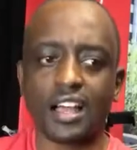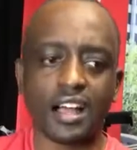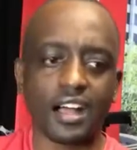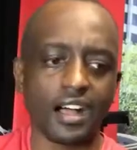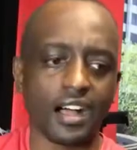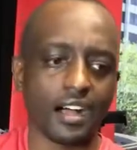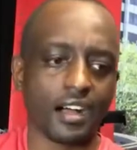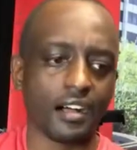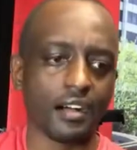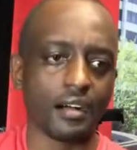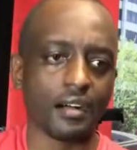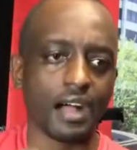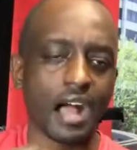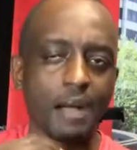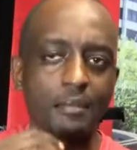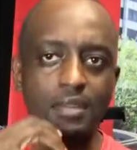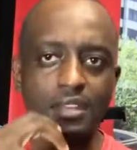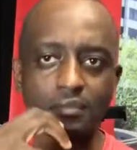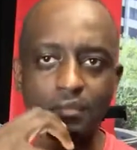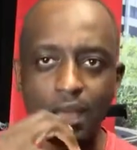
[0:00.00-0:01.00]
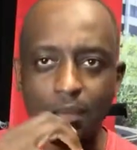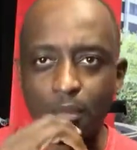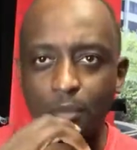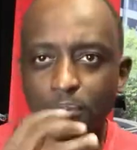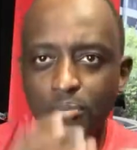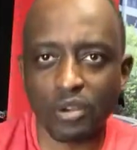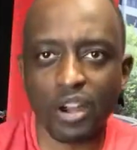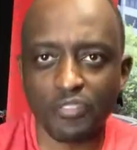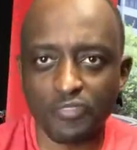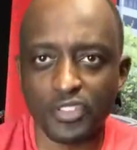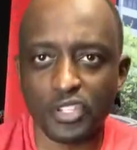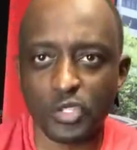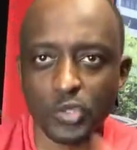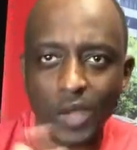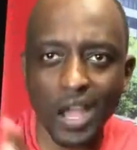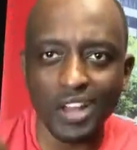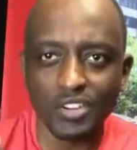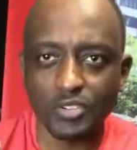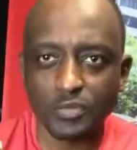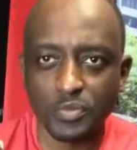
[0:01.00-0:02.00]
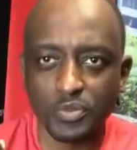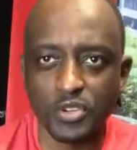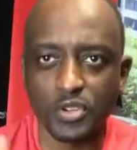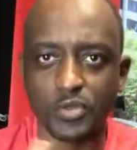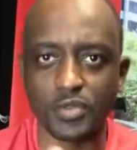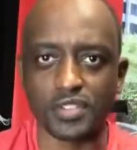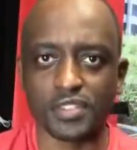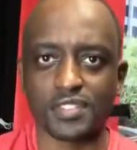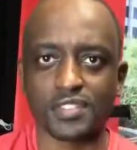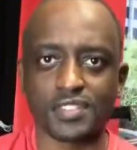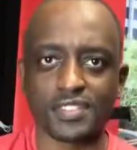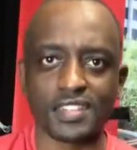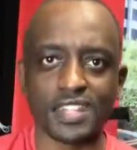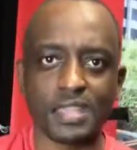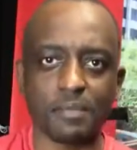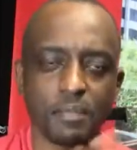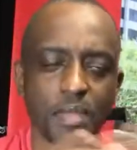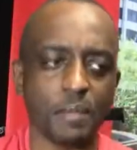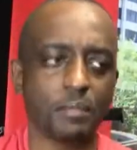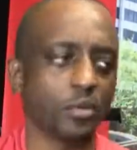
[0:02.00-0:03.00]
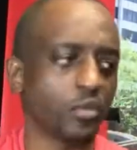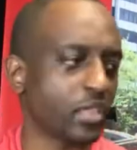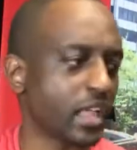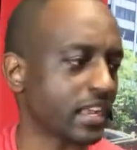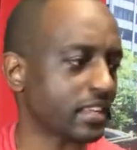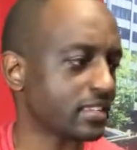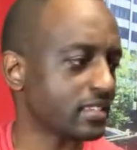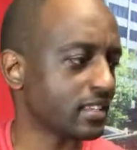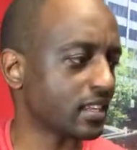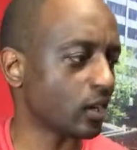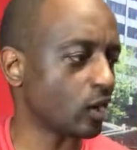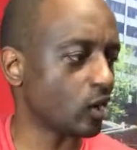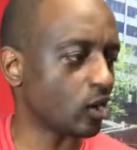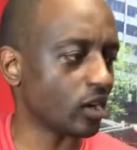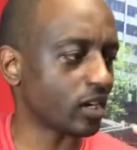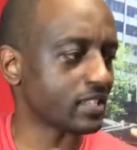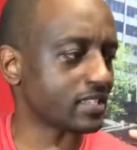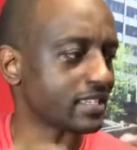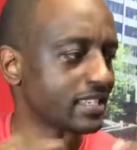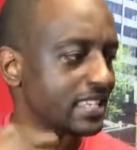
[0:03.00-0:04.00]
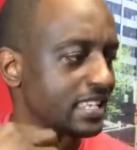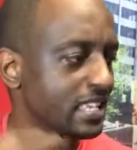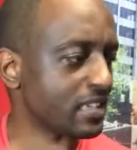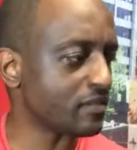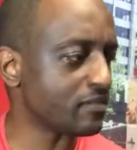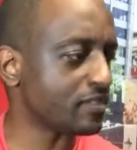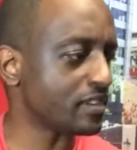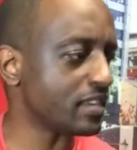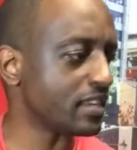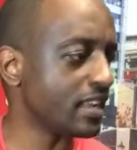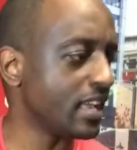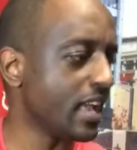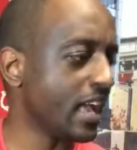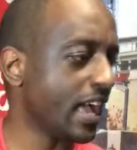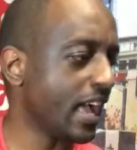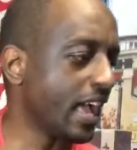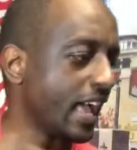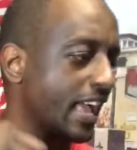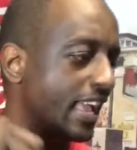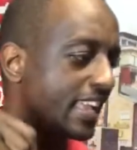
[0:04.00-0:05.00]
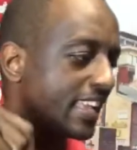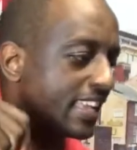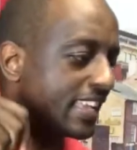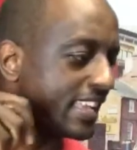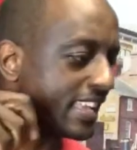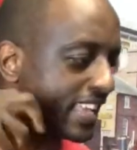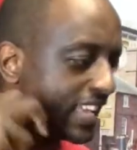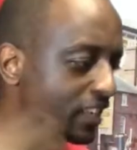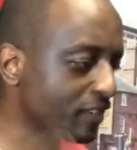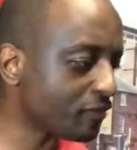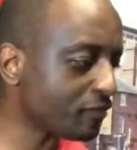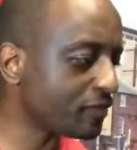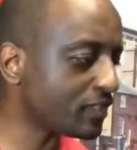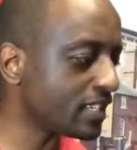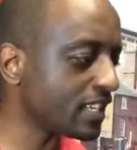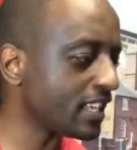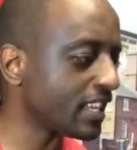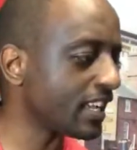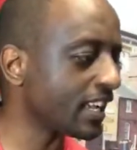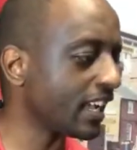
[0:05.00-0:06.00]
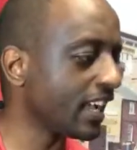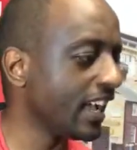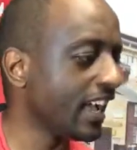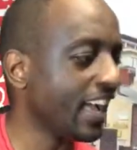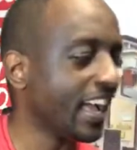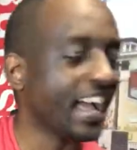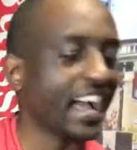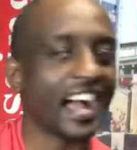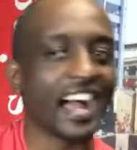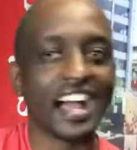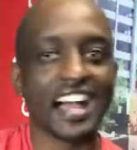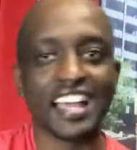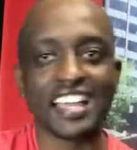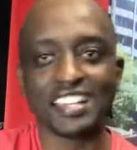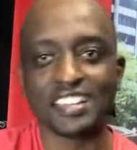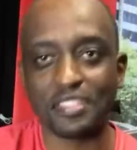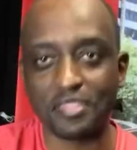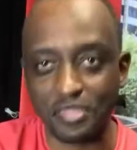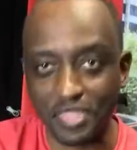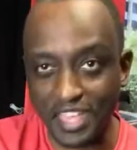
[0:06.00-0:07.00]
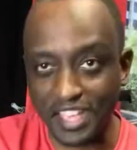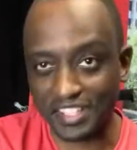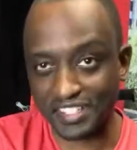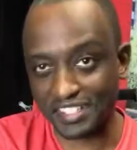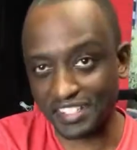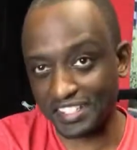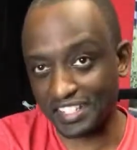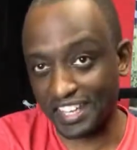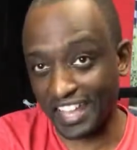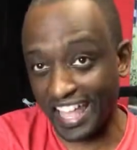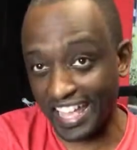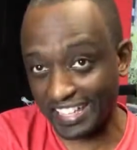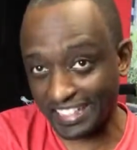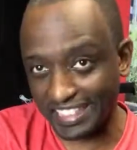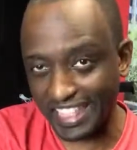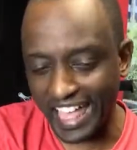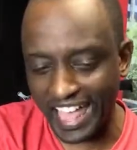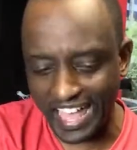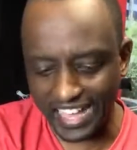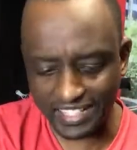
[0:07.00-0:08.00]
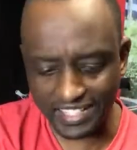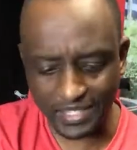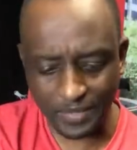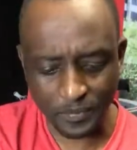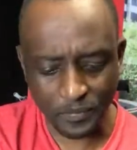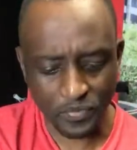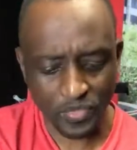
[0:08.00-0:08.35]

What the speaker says: I'm a prophet to entrepreneurs. See, people that God has given a gifting and things like that.